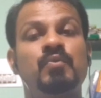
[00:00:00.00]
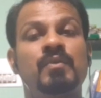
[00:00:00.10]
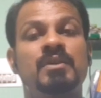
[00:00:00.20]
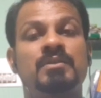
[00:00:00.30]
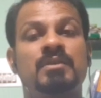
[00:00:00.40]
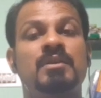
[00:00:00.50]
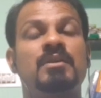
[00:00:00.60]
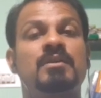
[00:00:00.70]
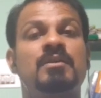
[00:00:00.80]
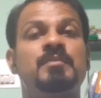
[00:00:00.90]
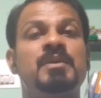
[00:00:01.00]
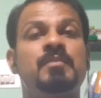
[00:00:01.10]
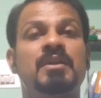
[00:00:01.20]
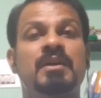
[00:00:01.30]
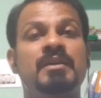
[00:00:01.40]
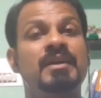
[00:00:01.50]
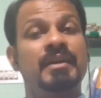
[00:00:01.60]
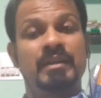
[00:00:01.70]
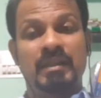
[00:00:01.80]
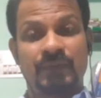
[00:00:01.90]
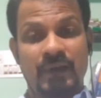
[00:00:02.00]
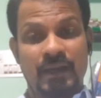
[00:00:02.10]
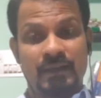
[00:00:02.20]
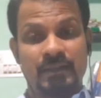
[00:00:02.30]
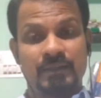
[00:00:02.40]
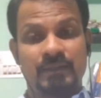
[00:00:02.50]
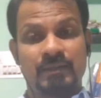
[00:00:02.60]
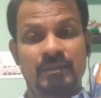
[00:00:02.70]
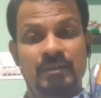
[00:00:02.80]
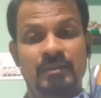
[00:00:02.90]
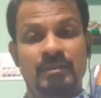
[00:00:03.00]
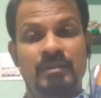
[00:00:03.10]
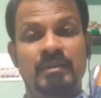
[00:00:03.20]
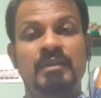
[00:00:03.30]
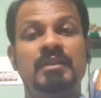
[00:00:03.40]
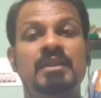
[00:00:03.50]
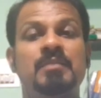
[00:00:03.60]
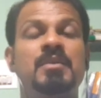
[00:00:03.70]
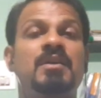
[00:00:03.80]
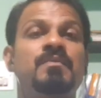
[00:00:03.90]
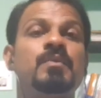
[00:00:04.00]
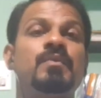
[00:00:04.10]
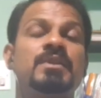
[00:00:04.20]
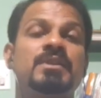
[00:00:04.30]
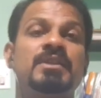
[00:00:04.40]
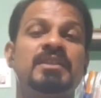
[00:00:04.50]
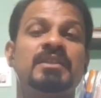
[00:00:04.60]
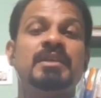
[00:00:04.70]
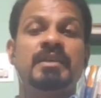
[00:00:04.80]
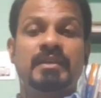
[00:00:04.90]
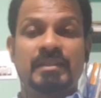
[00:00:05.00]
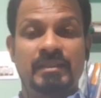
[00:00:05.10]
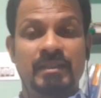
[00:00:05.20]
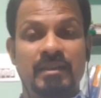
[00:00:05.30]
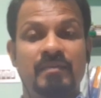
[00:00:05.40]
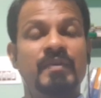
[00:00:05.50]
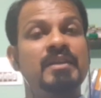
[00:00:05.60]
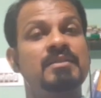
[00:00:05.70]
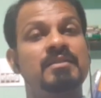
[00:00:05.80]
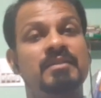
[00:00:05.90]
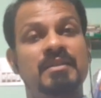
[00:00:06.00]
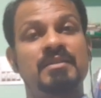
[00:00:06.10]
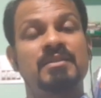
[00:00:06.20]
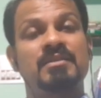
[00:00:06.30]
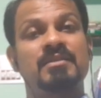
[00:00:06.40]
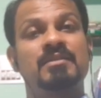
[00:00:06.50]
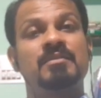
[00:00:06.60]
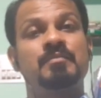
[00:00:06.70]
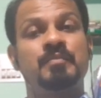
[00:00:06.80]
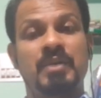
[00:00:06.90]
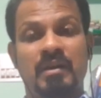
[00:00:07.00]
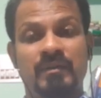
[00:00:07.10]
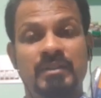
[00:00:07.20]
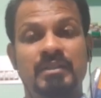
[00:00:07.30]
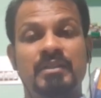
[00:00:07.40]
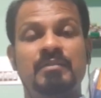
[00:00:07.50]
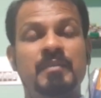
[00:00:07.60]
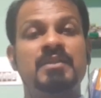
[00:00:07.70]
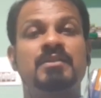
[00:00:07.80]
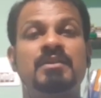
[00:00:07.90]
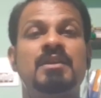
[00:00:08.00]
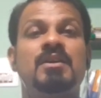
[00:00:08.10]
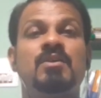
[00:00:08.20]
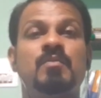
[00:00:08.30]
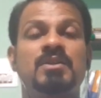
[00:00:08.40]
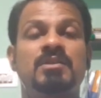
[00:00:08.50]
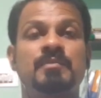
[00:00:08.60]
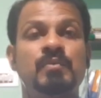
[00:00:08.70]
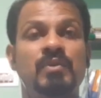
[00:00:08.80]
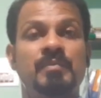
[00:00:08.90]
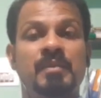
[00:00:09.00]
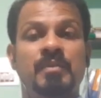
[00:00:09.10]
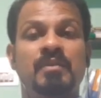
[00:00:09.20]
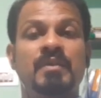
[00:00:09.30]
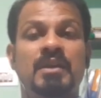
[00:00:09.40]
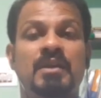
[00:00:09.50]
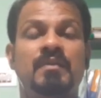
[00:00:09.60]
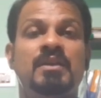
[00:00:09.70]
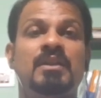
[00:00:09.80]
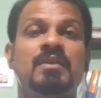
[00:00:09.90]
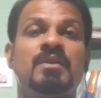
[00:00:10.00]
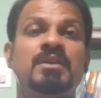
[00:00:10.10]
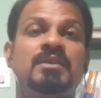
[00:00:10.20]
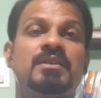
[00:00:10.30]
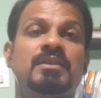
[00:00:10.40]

poor people are identified, the number of poor in India, what is census poverty, means how much poor people we are having in our